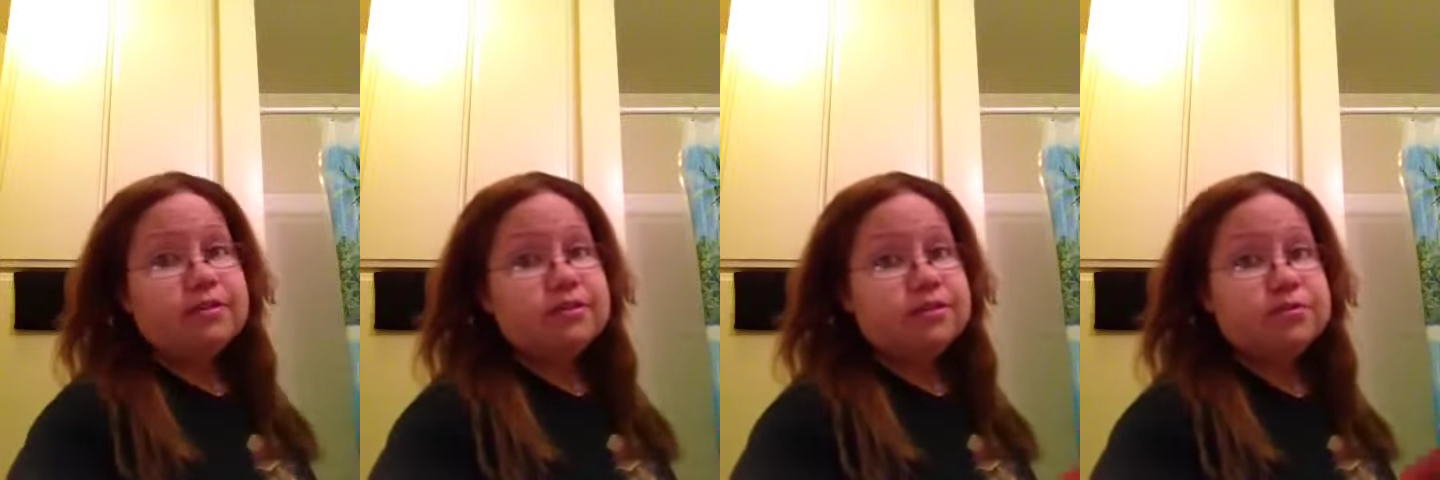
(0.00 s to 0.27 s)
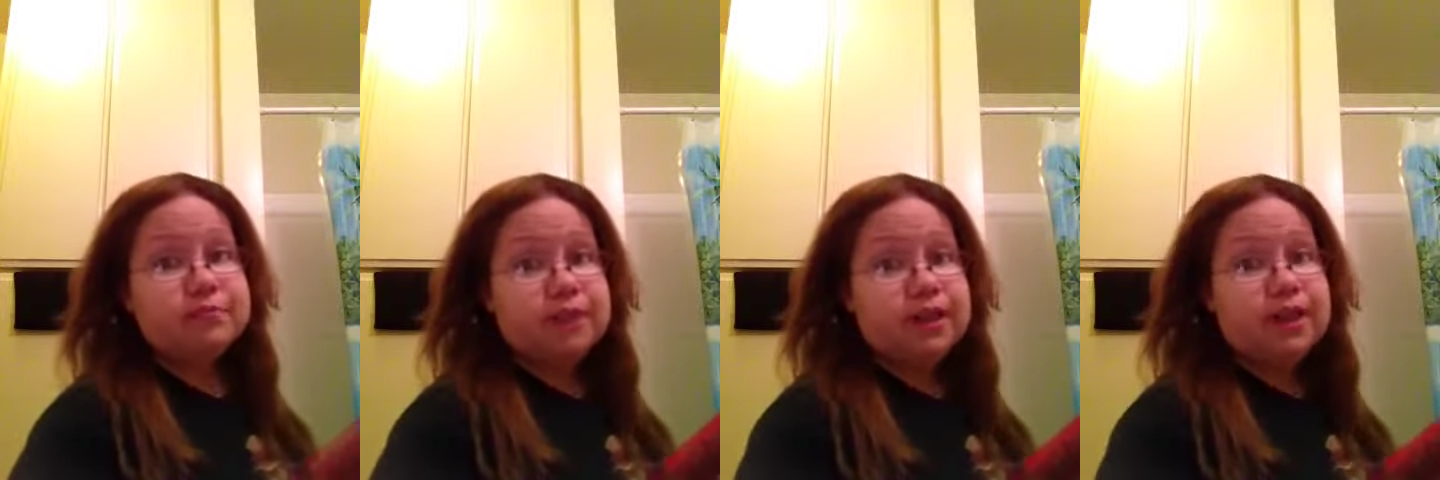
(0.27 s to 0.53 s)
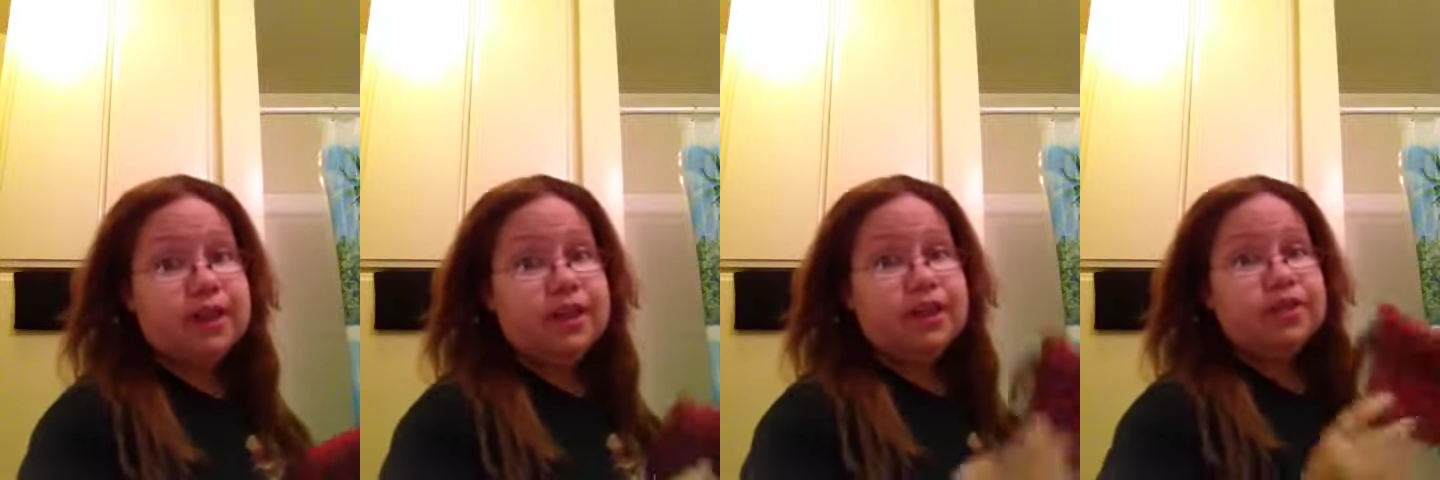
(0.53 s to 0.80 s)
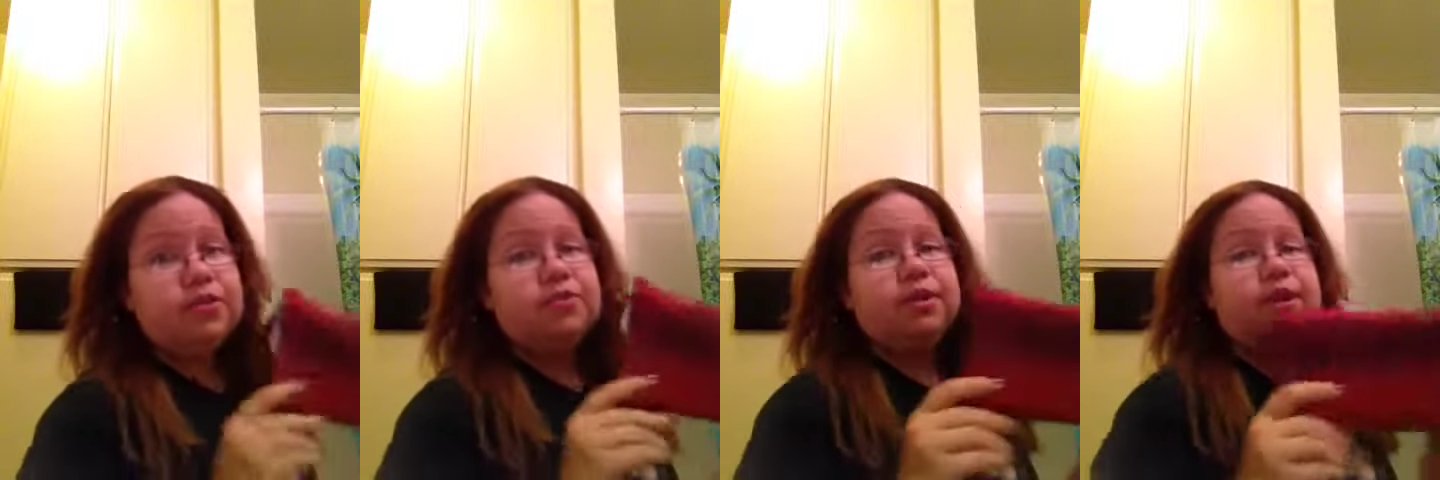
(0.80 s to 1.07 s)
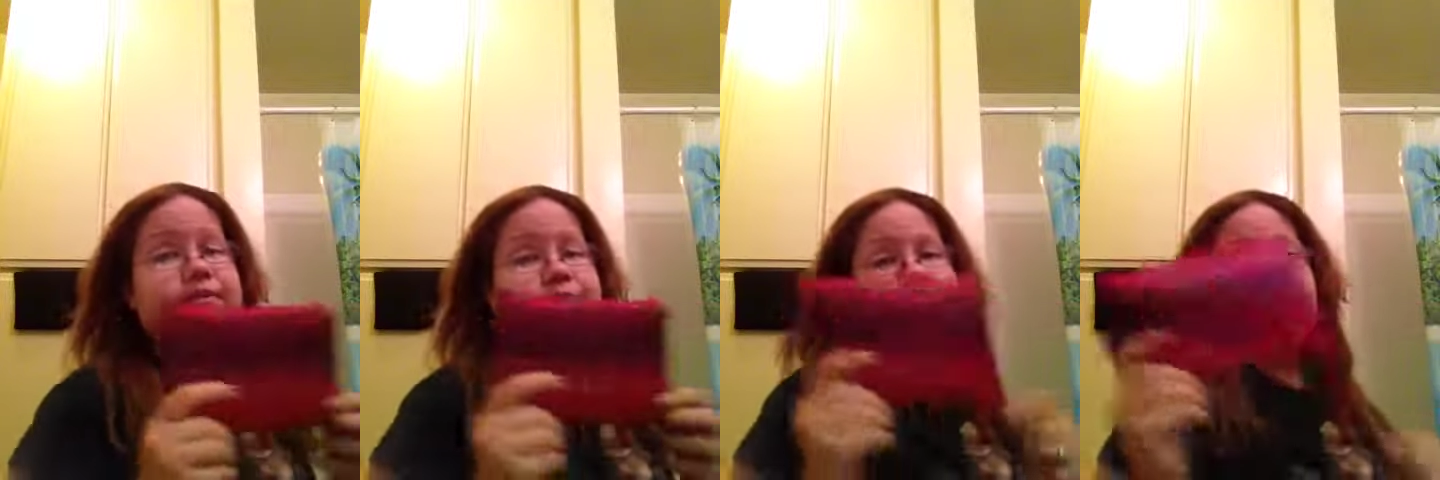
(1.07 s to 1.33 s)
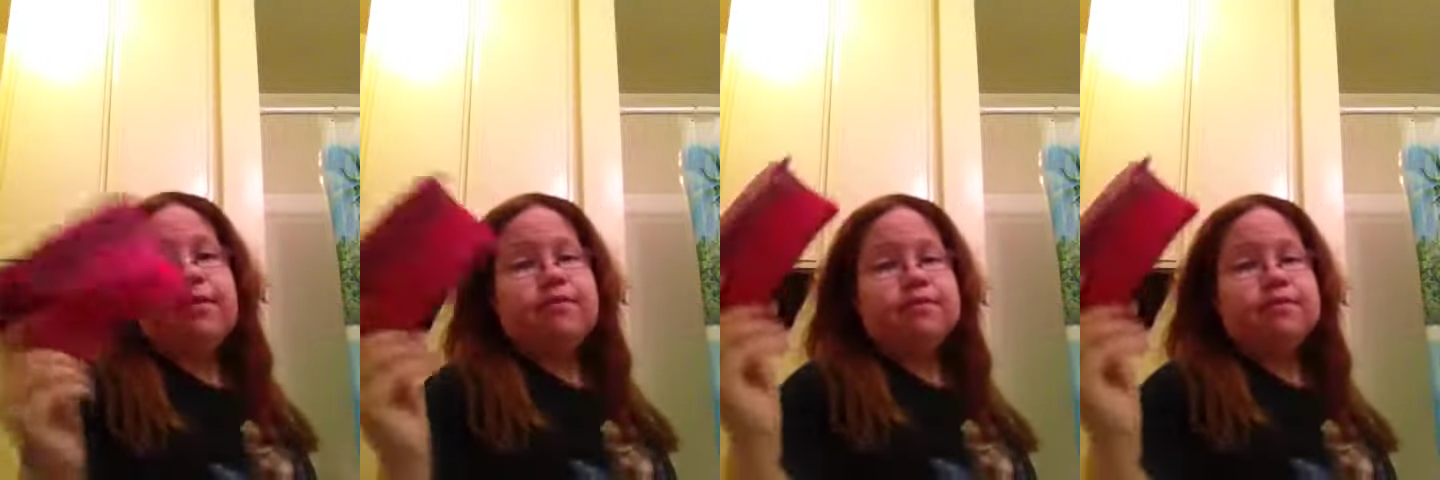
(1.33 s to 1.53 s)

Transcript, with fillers: to me, you give that